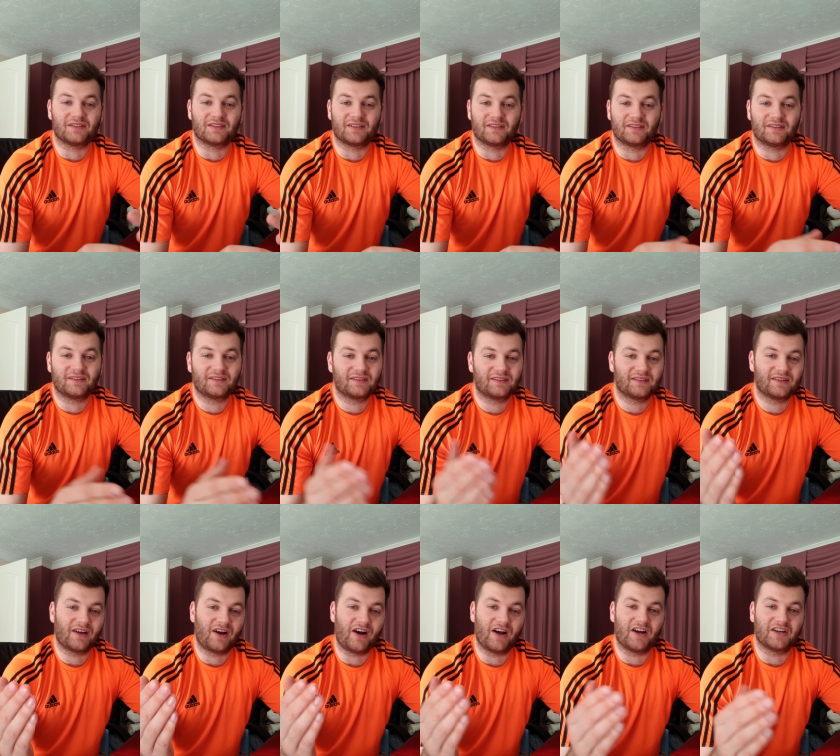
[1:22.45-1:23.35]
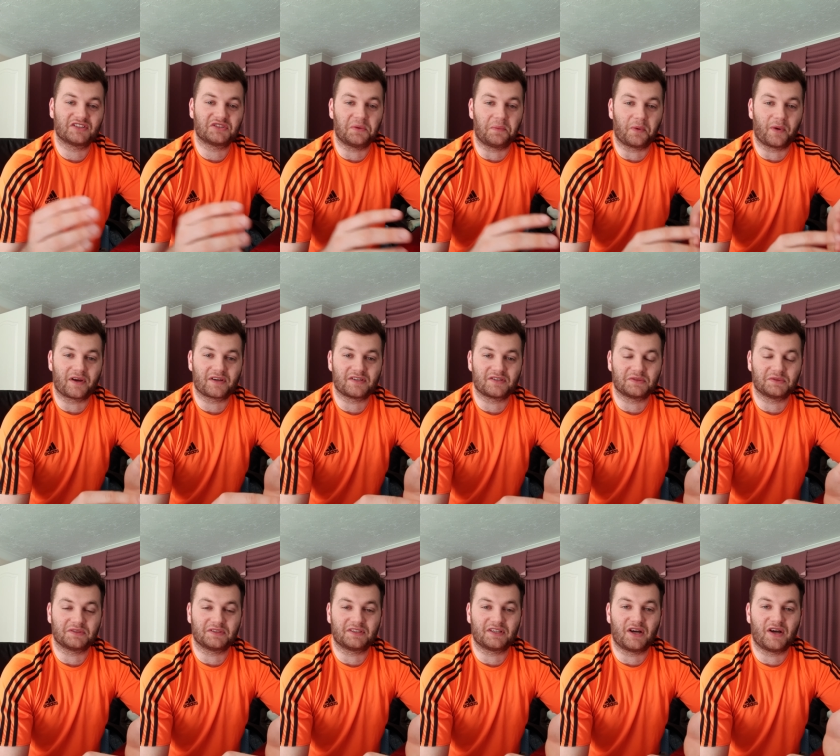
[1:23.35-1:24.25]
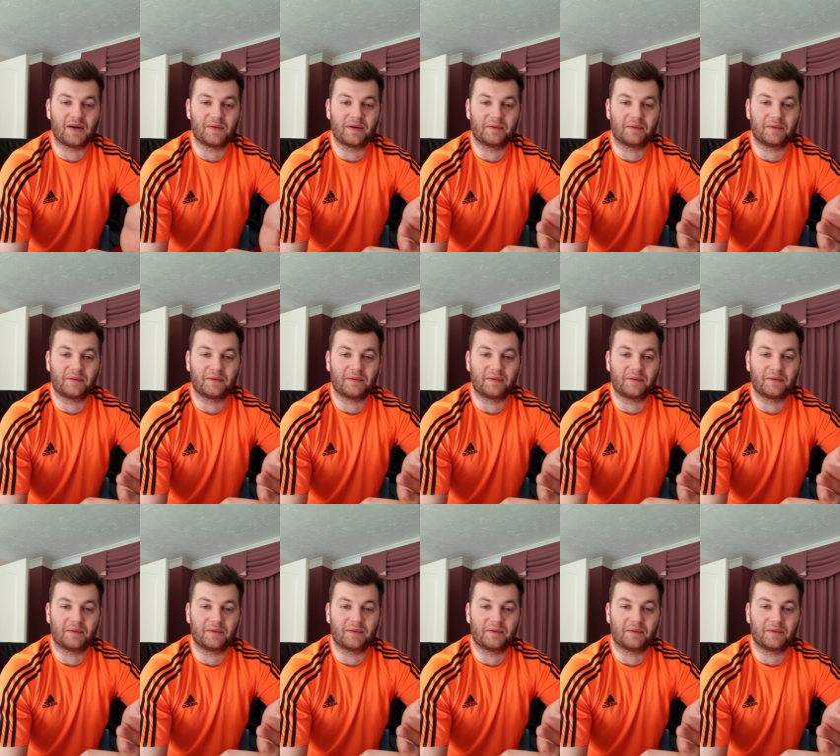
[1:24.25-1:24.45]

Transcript: and I ask stupid questions all the time.